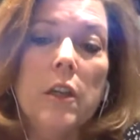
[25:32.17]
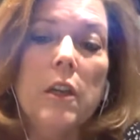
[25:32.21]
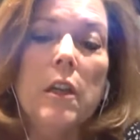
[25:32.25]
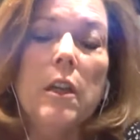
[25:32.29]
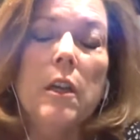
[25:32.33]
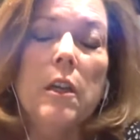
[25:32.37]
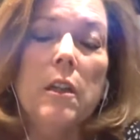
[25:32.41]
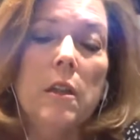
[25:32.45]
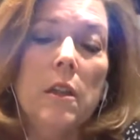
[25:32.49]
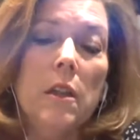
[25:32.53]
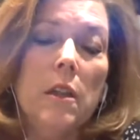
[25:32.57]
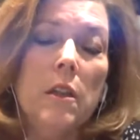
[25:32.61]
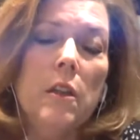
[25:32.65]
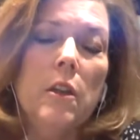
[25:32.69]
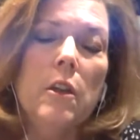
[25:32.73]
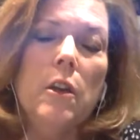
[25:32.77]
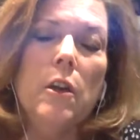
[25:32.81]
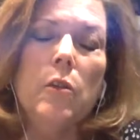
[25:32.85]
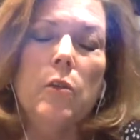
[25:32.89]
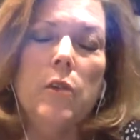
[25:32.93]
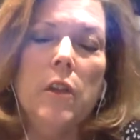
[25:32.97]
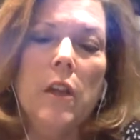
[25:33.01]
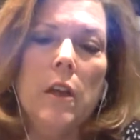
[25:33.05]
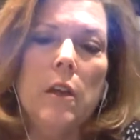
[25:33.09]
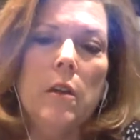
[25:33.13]
and
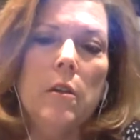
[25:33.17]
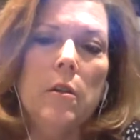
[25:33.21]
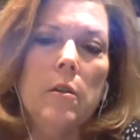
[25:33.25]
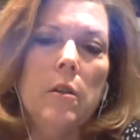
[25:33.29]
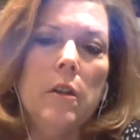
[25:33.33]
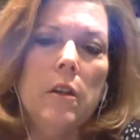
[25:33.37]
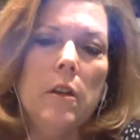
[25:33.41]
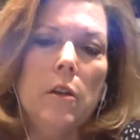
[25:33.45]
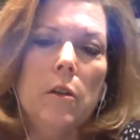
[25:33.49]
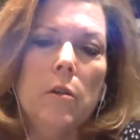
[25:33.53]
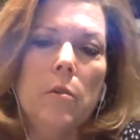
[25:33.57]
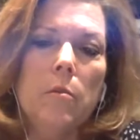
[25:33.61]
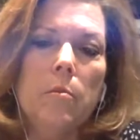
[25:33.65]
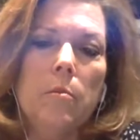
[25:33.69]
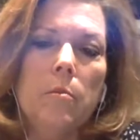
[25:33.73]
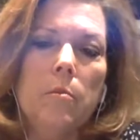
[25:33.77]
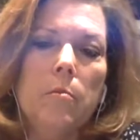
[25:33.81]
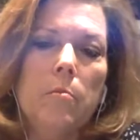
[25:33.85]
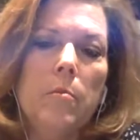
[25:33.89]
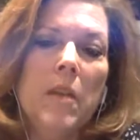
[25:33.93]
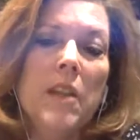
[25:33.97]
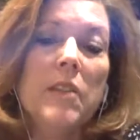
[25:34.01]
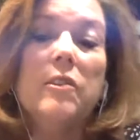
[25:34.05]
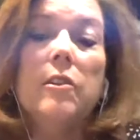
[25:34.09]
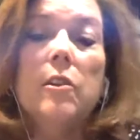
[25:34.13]
that their
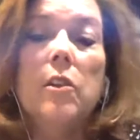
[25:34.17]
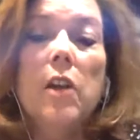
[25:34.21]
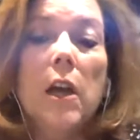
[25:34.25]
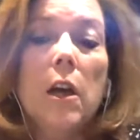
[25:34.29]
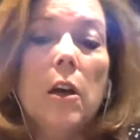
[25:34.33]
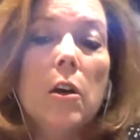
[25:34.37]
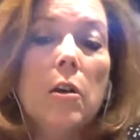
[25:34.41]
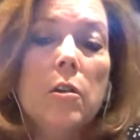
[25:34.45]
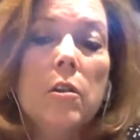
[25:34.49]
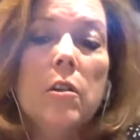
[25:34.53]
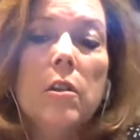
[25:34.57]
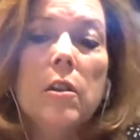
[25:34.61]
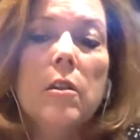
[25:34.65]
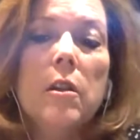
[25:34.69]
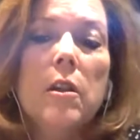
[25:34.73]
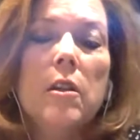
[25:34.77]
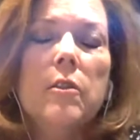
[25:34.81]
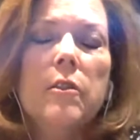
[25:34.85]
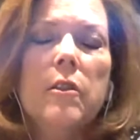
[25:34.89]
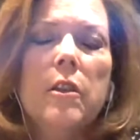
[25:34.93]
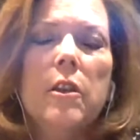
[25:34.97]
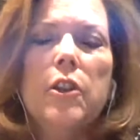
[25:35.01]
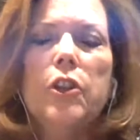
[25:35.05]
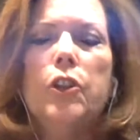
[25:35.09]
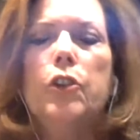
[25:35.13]
mental health is
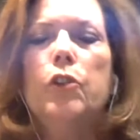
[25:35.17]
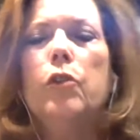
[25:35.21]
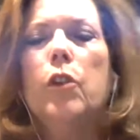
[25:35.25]
an issue.